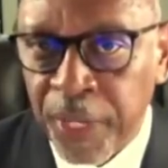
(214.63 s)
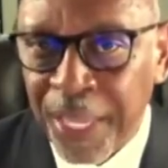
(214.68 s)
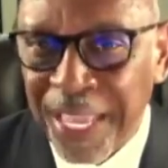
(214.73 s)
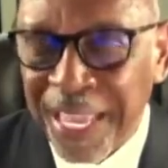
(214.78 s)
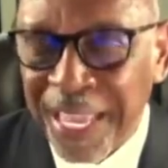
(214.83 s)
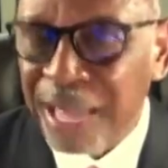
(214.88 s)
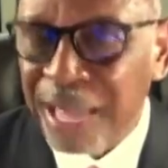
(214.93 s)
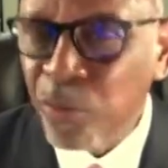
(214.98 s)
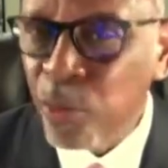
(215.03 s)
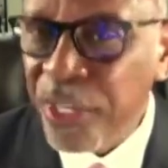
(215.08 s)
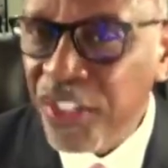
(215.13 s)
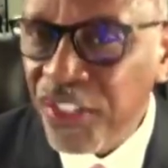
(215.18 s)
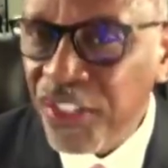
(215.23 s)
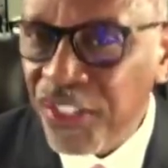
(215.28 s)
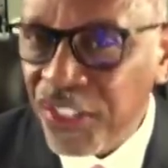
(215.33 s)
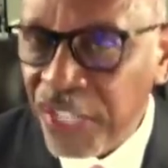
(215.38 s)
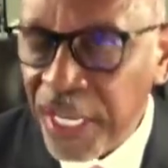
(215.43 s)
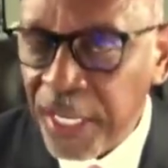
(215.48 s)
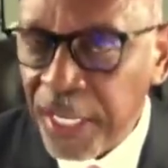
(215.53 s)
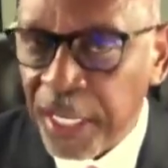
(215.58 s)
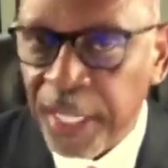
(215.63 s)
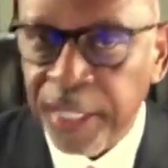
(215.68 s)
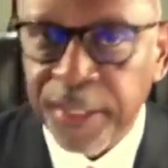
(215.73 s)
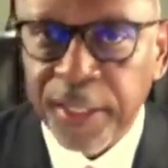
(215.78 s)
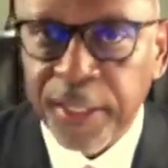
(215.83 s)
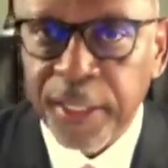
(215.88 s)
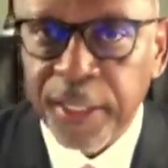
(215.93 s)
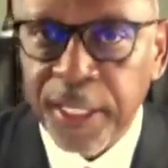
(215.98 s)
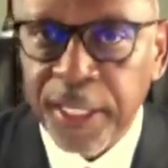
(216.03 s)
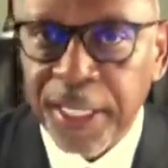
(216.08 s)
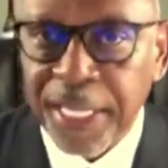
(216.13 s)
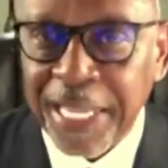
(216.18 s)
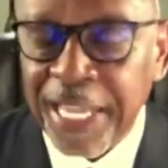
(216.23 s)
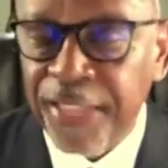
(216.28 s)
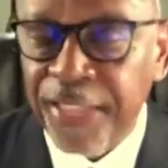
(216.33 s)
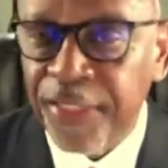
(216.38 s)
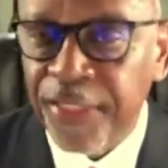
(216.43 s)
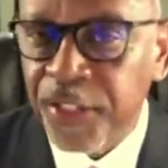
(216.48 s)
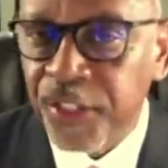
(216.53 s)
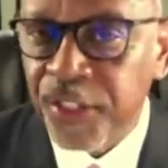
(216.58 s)
And we see it
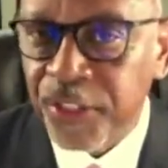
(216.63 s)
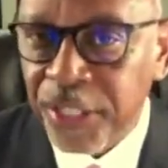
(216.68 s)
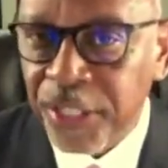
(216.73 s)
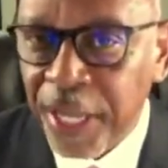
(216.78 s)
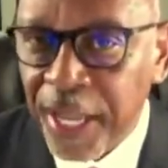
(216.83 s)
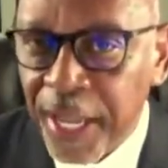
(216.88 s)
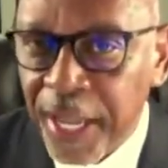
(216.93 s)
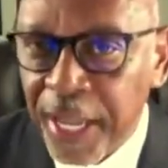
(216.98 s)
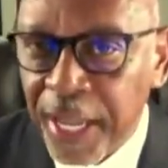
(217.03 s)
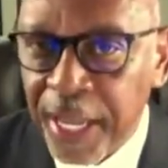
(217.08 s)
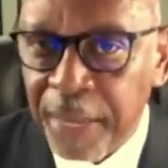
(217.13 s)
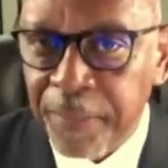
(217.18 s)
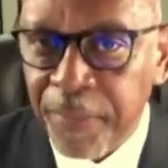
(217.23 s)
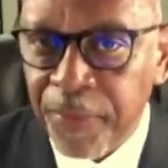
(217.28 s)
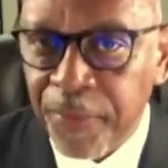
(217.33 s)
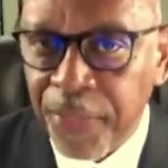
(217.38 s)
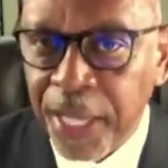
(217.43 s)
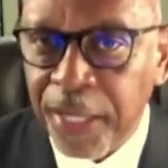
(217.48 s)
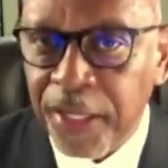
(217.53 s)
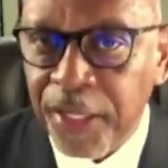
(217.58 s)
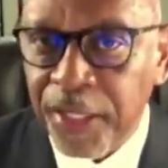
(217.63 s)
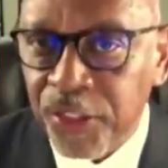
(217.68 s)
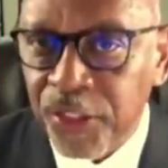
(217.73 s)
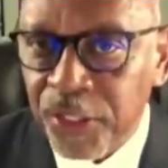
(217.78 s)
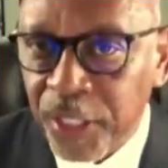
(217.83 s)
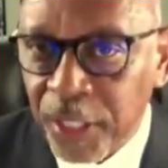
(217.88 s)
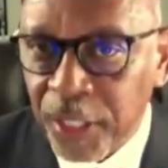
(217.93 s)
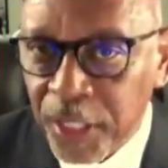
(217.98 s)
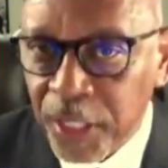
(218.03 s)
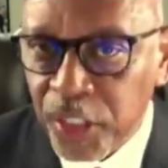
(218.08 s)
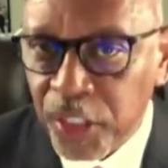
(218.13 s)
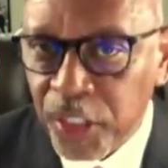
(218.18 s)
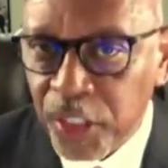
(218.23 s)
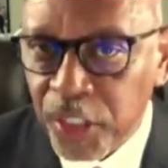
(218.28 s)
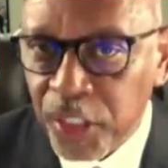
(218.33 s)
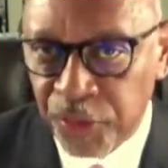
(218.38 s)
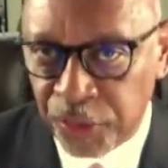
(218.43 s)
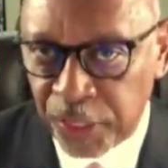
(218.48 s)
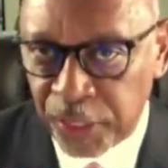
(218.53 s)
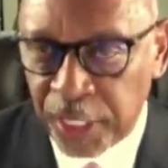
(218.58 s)
in this time that this country
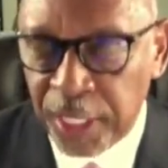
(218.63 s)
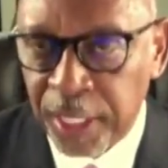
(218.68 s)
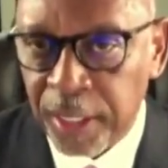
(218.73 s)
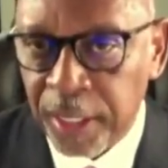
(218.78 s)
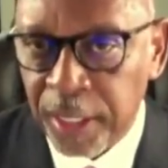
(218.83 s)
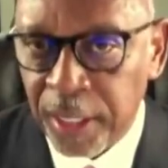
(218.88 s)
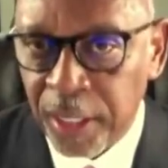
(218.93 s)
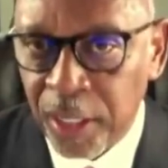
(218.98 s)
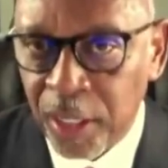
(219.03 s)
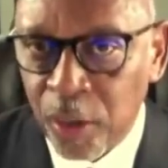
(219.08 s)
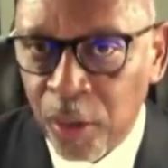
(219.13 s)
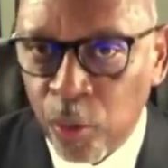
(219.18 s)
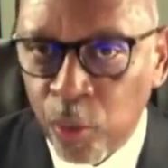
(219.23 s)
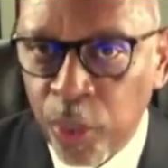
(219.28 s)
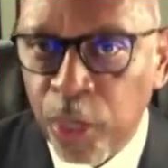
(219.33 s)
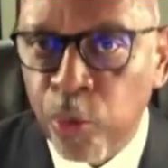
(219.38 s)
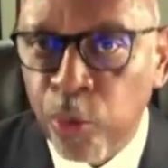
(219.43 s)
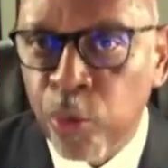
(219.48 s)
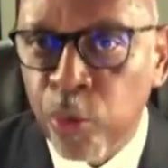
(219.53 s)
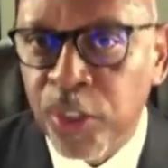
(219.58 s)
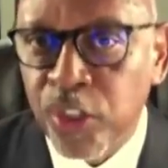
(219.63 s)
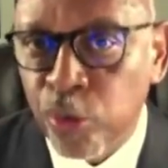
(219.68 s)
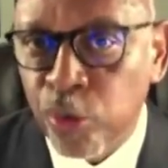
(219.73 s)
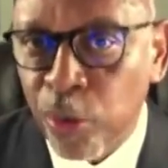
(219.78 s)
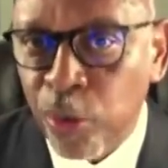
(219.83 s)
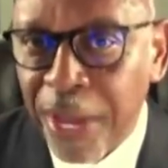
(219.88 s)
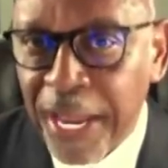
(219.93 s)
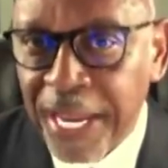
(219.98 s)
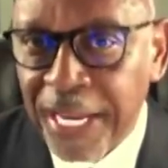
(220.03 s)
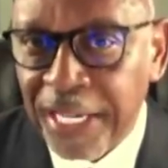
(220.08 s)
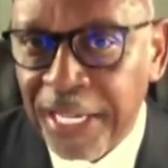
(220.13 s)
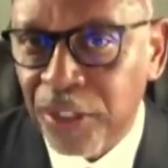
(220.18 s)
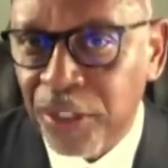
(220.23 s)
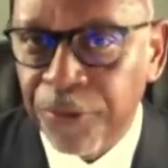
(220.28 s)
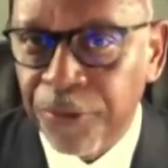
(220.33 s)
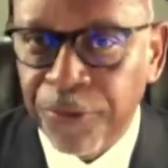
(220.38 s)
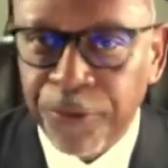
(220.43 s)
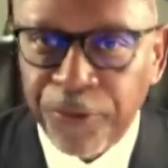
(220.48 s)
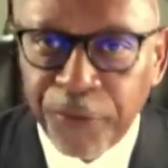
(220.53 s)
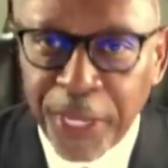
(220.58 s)
is in, where we're trying to
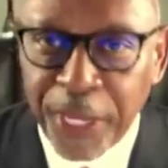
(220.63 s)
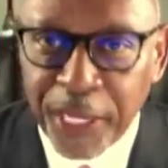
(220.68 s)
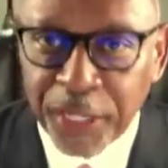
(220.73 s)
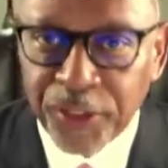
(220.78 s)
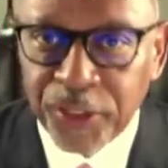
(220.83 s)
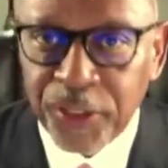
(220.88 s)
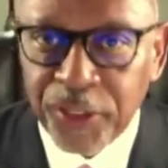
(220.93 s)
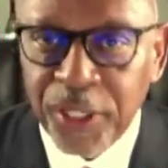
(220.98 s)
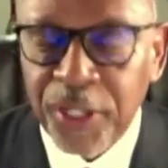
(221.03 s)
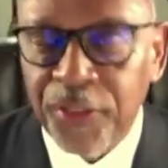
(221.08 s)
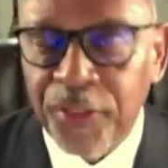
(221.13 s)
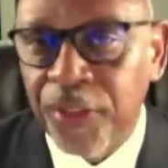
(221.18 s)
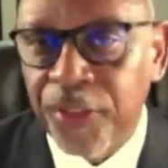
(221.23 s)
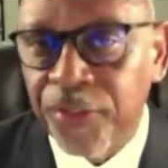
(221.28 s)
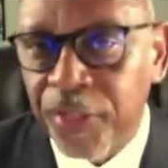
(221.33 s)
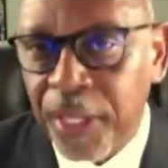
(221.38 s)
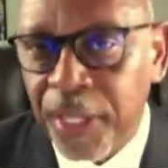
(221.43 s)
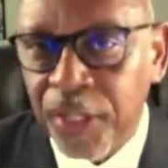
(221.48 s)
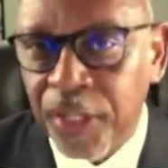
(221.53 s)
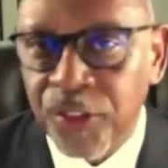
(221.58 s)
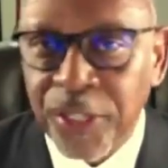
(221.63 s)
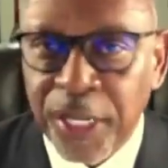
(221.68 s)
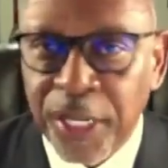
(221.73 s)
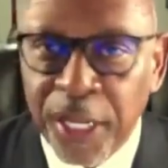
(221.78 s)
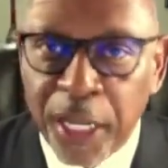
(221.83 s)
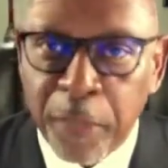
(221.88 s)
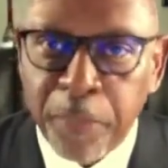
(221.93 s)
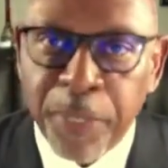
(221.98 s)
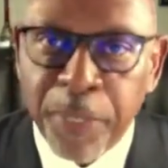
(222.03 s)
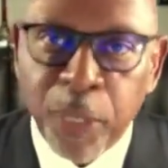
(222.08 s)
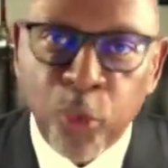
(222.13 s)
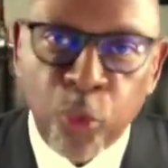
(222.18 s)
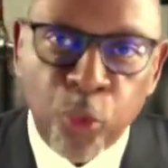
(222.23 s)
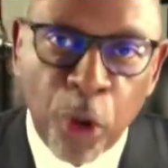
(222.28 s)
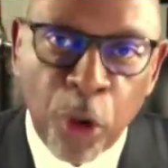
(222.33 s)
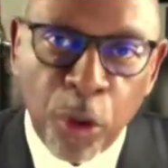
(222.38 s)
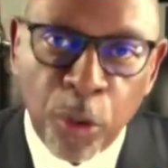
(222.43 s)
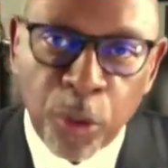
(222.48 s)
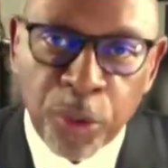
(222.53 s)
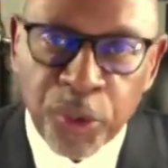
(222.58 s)
fix the things that have been
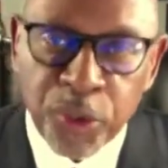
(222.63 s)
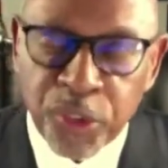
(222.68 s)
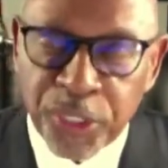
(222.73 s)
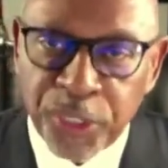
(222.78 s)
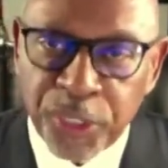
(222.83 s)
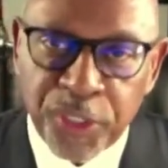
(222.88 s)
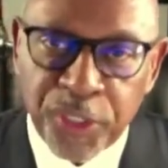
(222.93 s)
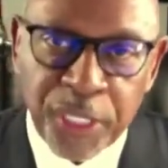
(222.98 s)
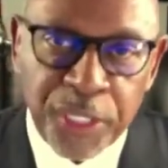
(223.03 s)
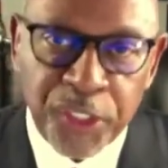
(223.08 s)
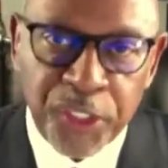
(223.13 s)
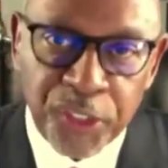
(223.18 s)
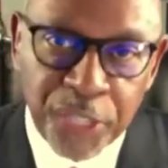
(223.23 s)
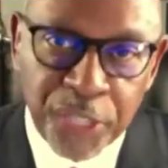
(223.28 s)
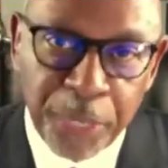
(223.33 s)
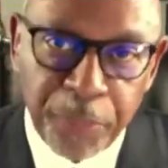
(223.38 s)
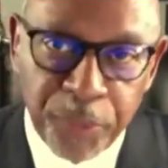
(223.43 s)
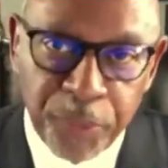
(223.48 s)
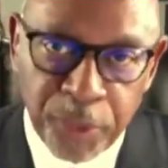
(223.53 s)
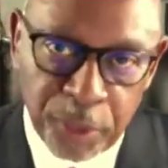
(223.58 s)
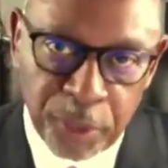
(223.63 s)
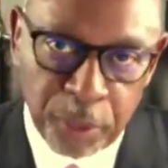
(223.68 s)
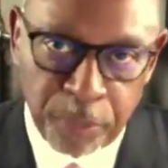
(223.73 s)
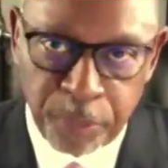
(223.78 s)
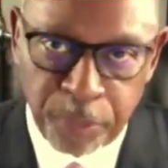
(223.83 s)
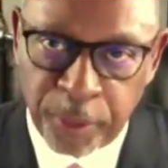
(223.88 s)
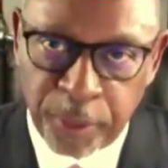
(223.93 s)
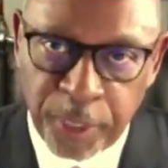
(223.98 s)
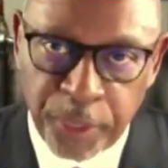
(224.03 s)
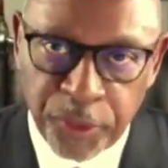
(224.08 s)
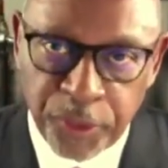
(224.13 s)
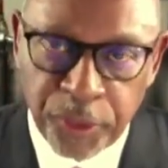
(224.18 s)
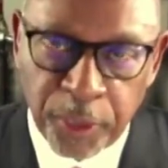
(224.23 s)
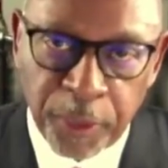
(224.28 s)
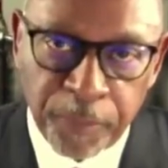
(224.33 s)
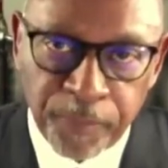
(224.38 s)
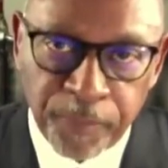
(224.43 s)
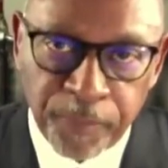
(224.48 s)
wrong since the inception of policing.